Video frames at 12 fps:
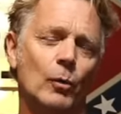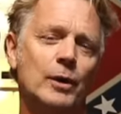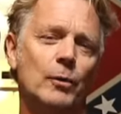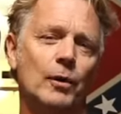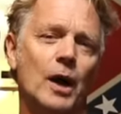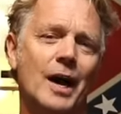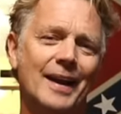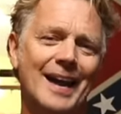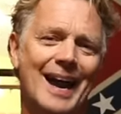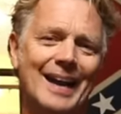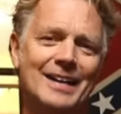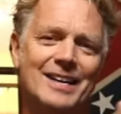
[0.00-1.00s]
we were on
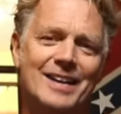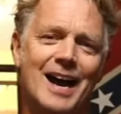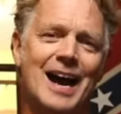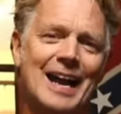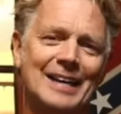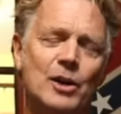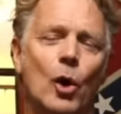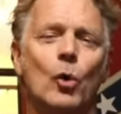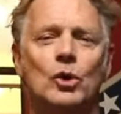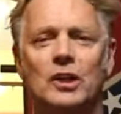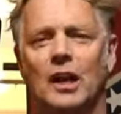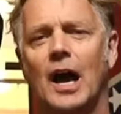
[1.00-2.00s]
at 9
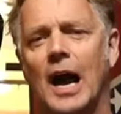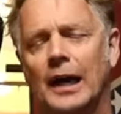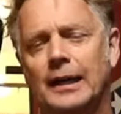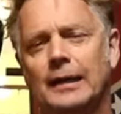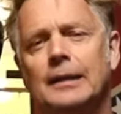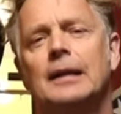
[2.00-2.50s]
o'clock.